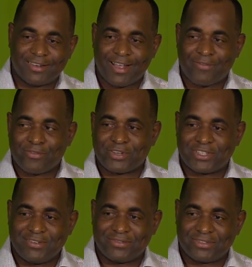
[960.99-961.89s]
have you
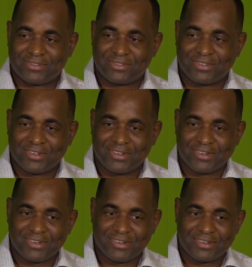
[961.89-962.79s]
received?
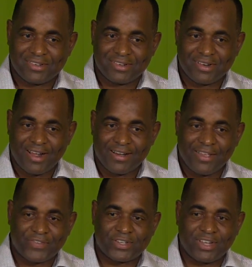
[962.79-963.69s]
And
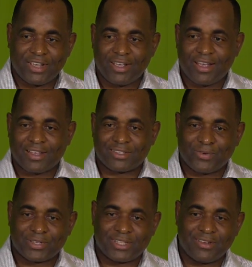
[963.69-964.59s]
if she
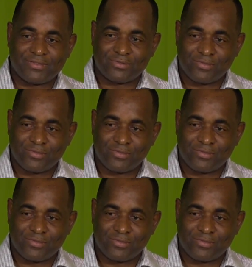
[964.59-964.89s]
hasn't received,